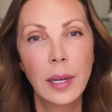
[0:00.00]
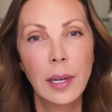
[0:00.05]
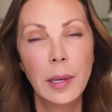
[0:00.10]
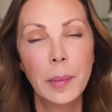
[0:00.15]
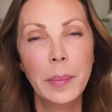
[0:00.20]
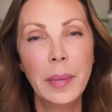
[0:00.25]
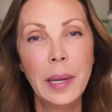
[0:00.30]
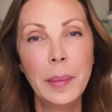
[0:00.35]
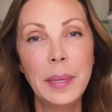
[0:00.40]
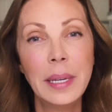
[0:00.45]

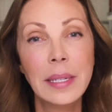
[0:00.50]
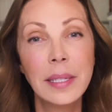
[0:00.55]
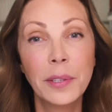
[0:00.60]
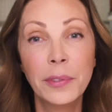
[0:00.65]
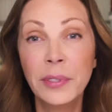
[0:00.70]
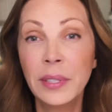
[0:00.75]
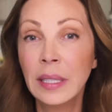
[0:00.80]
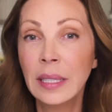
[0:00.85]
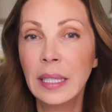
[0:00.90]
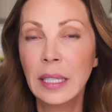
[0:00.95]
Maybe to
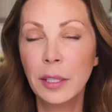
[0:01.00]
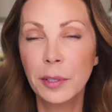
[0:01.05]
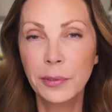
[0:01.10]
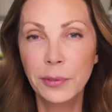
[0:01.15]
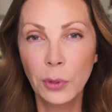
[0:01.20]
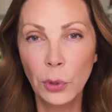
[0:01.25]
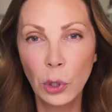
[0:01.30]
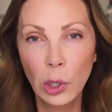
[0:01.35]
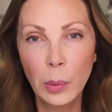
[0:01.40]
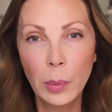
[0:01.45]
fill in a
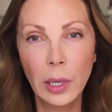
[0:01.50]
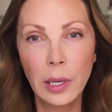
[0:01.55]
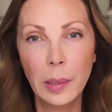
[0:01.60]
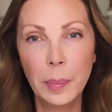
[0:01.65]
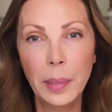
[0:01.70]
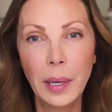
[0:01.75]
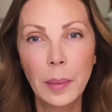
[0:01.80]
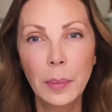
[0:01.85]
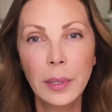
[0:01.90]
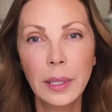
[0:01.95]
form on a
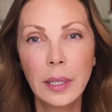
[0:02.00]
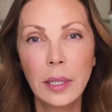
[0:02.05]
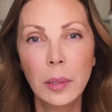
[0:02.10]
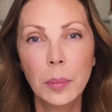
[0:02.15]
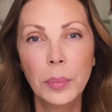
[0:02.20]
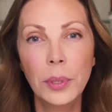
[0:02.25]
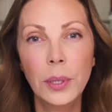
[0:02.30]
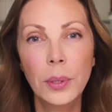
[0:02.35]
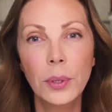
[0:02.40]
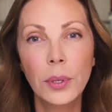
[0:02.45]
public
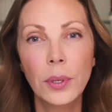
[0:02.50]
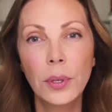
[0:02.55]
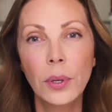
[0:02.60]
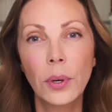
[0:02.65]
computer